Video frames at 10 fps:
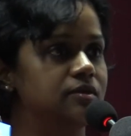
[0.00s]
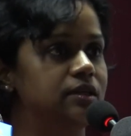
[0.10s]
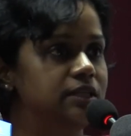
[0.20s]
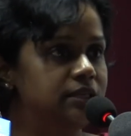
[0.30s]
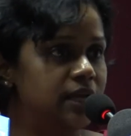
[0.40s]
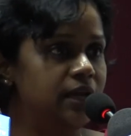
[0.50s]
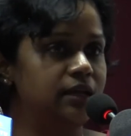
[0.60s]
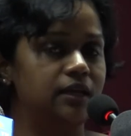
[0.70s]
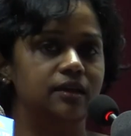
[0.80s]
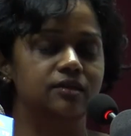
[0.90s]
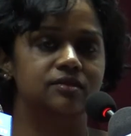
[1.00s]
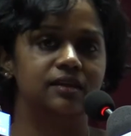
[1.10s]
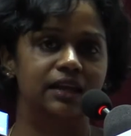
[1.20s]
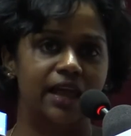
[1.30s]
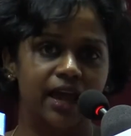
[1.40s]
the detainees,
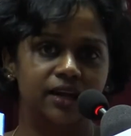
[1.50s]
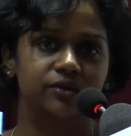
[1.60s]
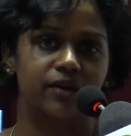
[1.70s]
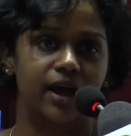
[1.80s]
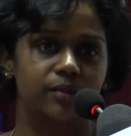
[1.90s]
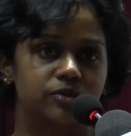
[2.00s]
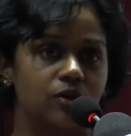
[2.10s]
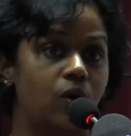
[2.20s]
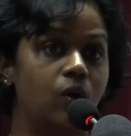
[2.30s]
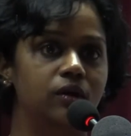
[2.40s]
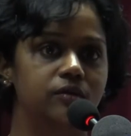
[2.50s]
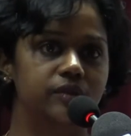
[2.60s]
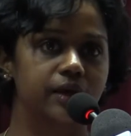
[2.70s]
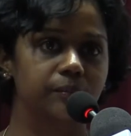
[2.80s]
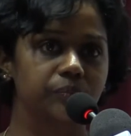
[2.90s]
the land grabs, all of
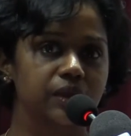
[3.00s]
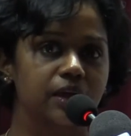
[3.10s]
them.